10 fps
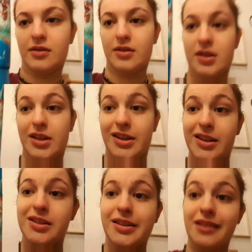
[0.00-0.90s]
It's the
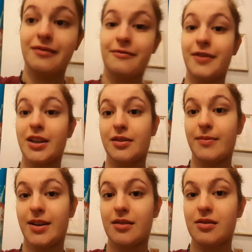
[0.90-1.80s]
Dead Sea face
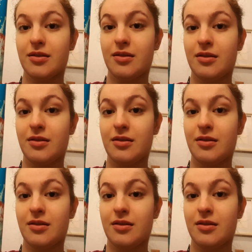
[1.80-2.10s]
mask.